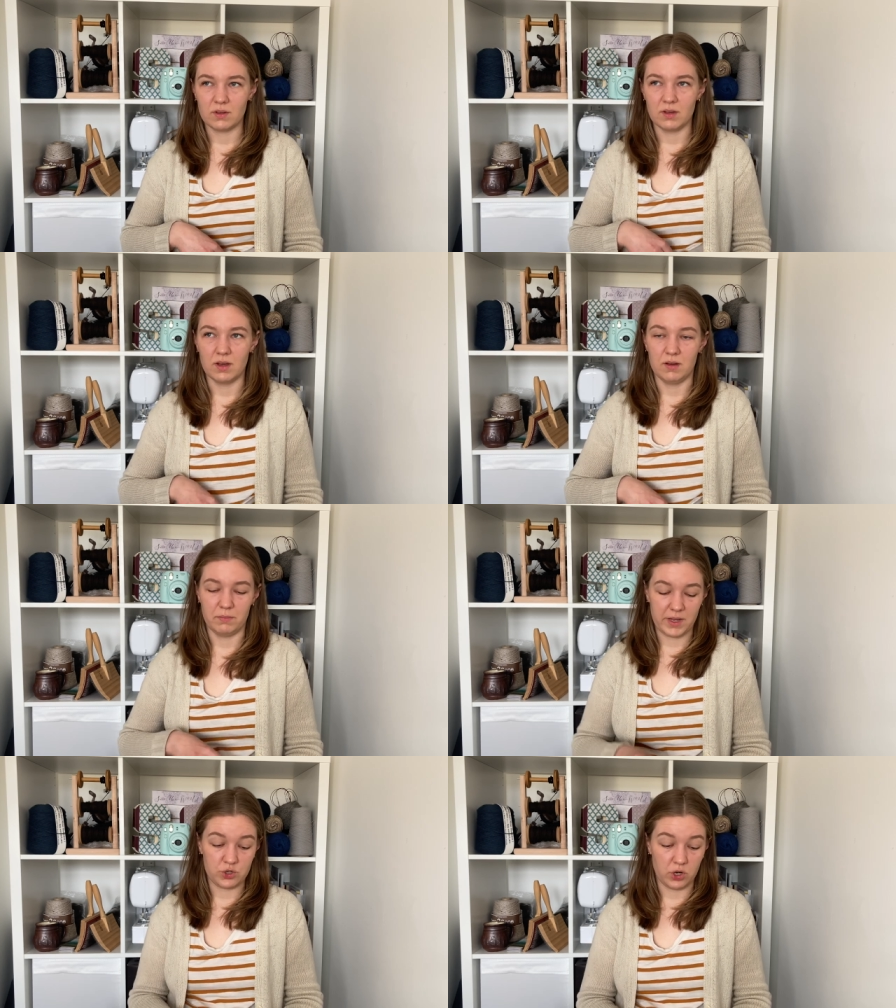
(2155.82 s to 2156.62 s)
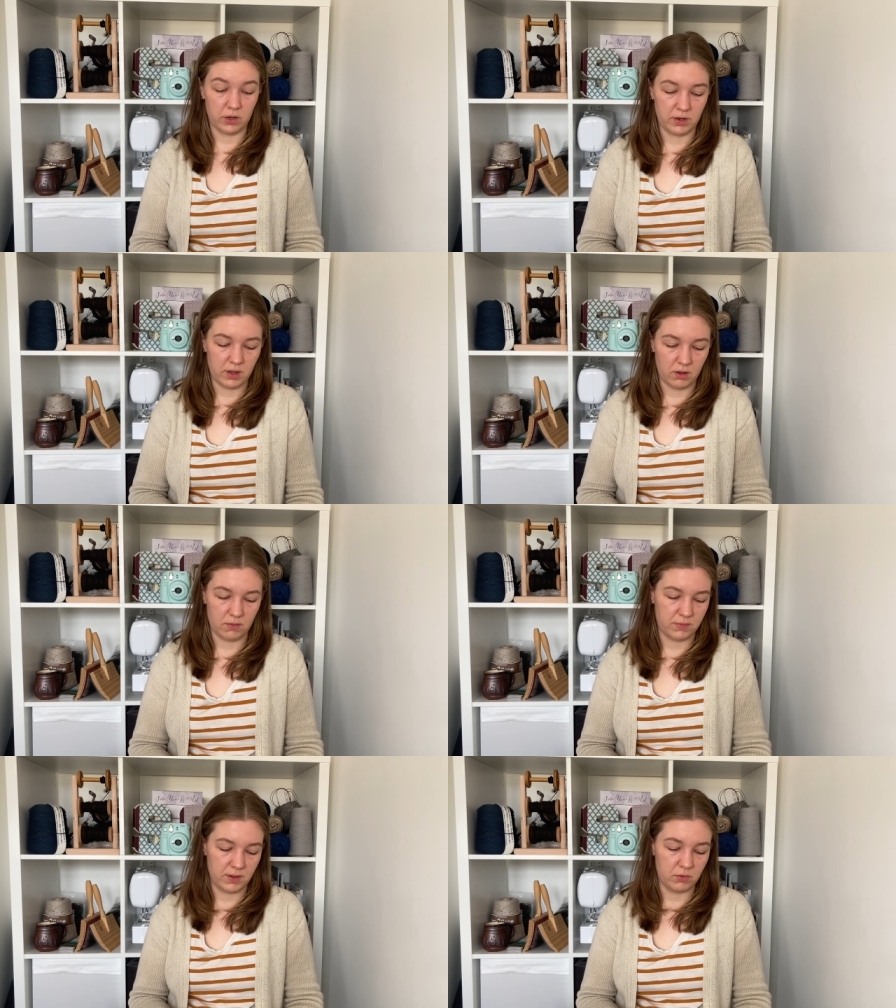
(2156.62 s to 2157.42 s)

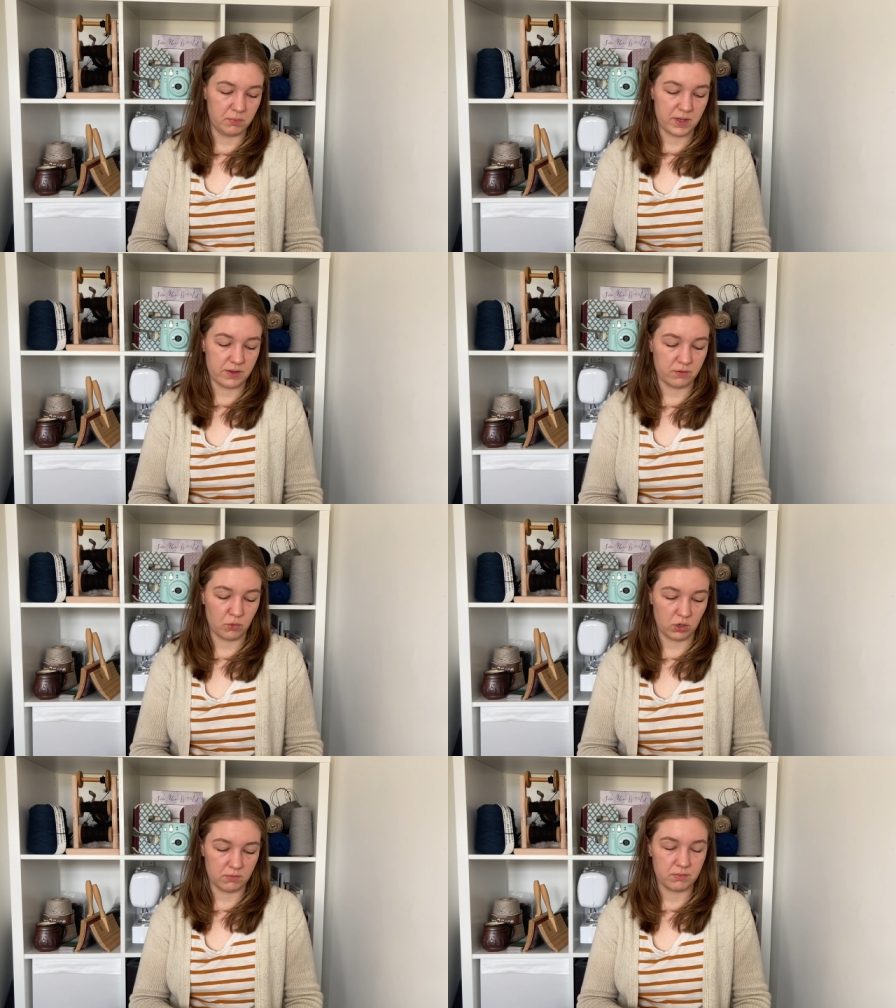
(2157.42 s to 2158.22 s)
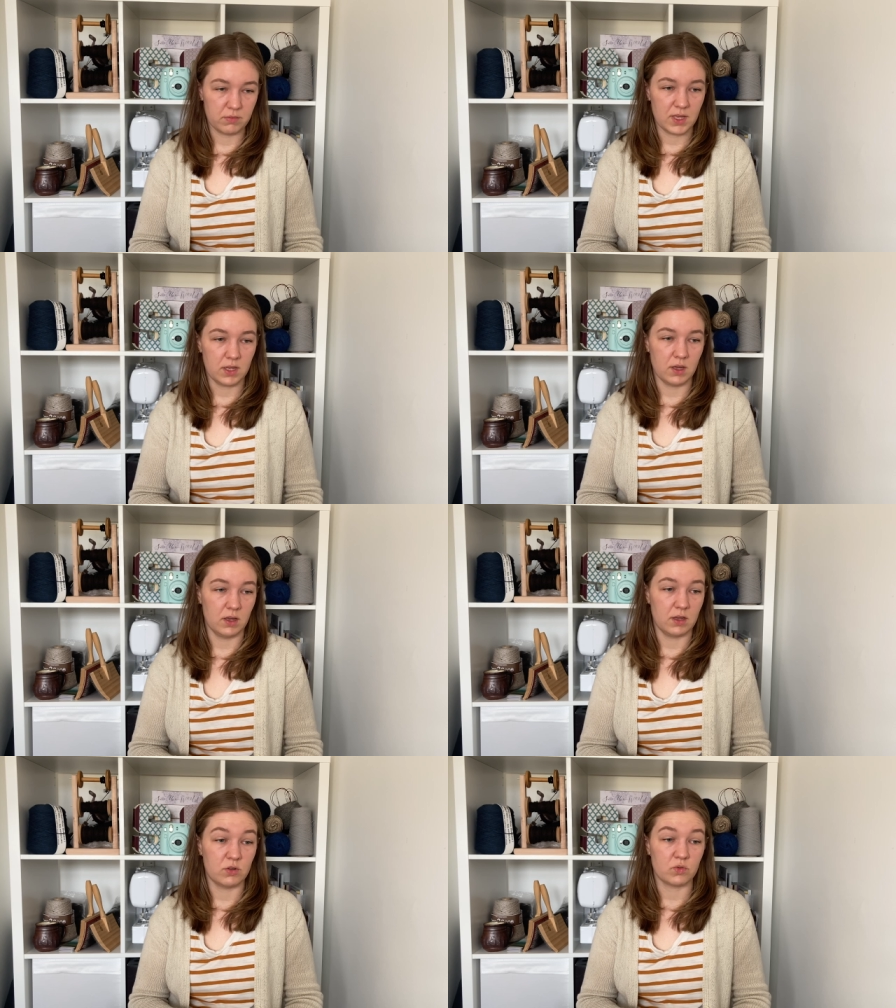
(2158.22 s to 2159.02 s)
Patreon, it would be even more
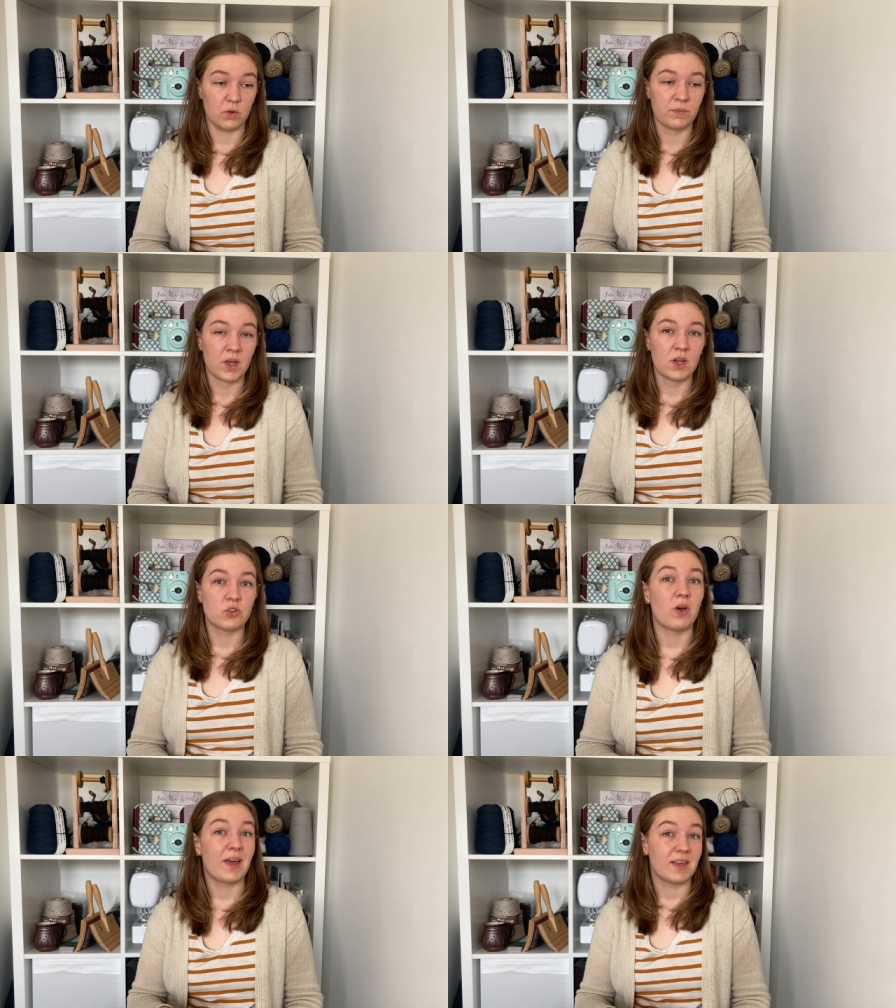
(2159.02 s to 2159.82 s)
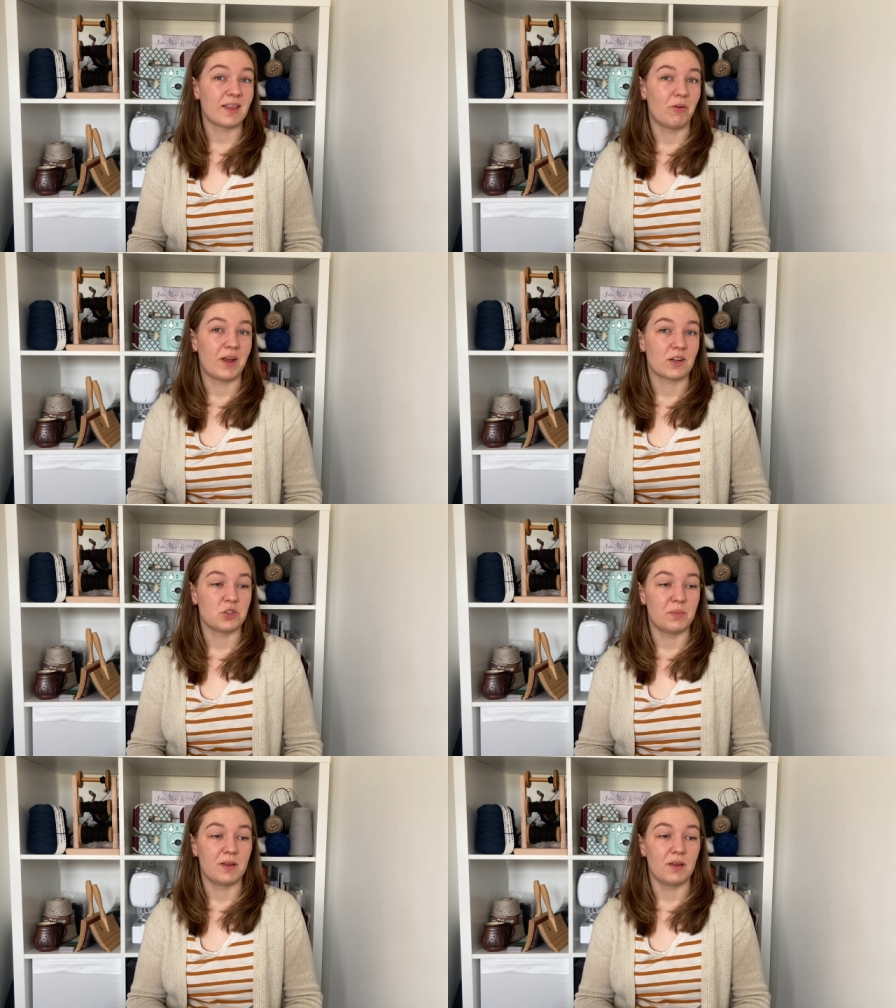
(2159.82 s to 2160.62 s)
useful. So I think that would
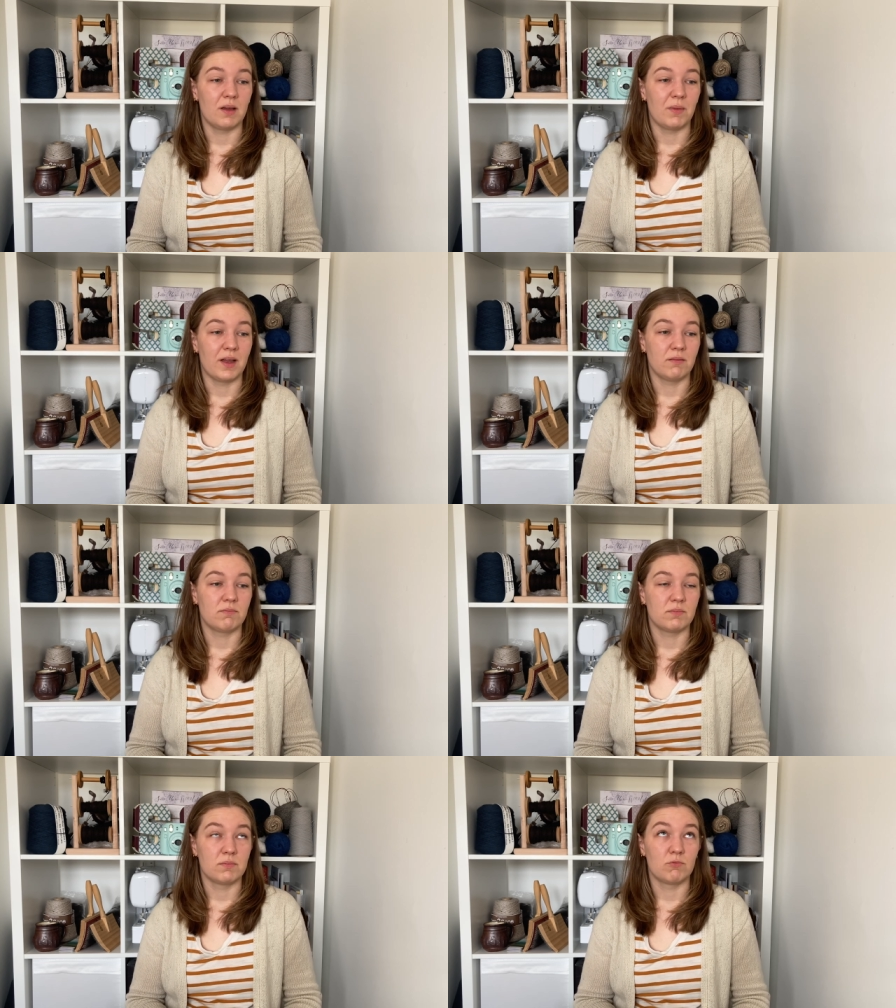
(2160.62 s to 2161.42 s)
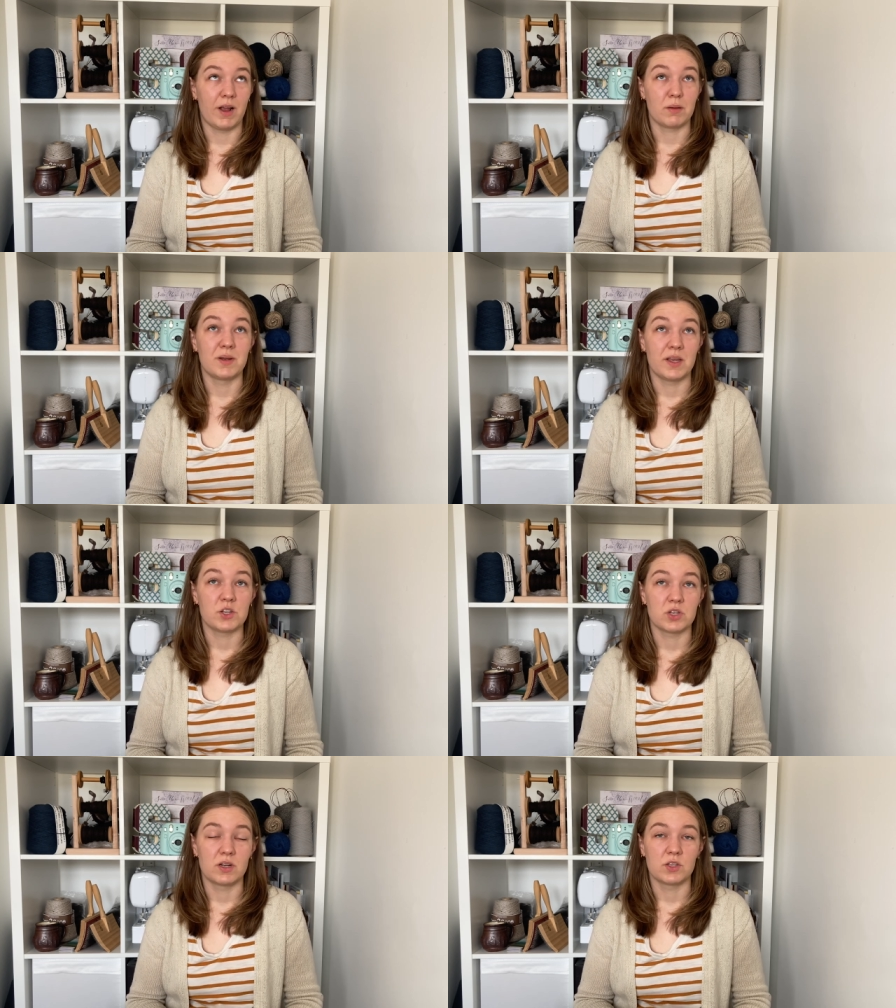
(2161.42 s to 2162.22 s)
actually be my
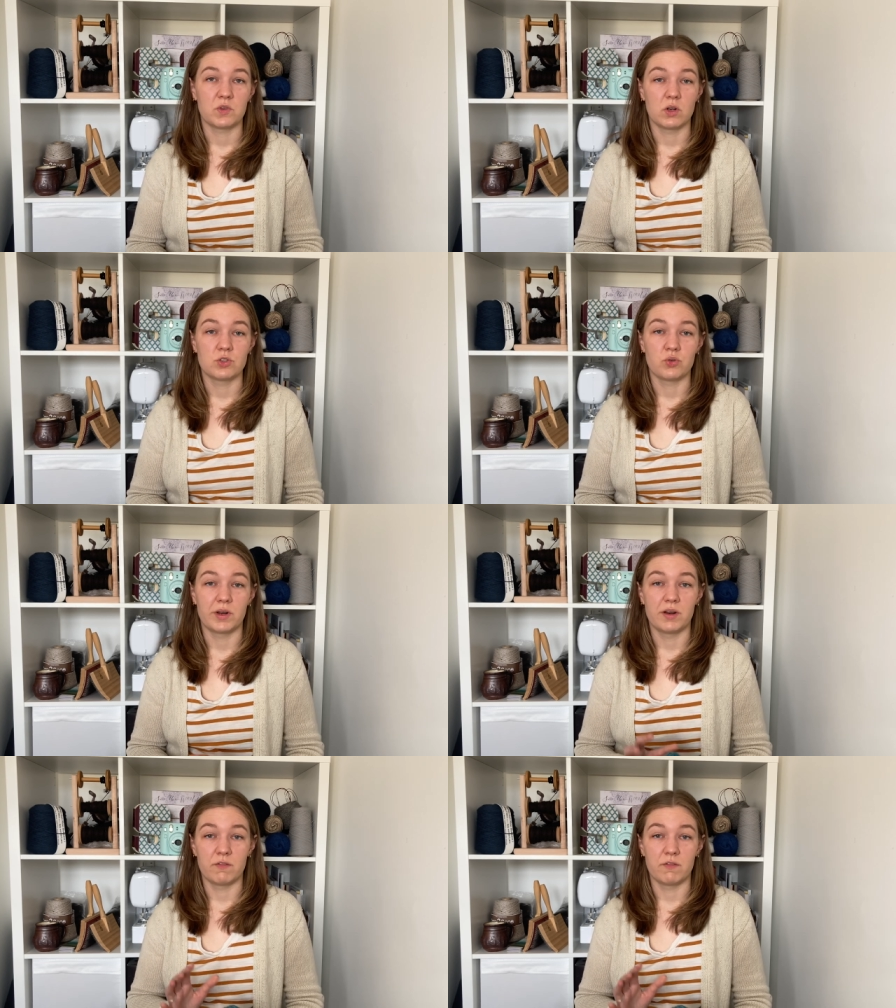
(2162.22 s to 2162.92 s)
recommendation as far as joining a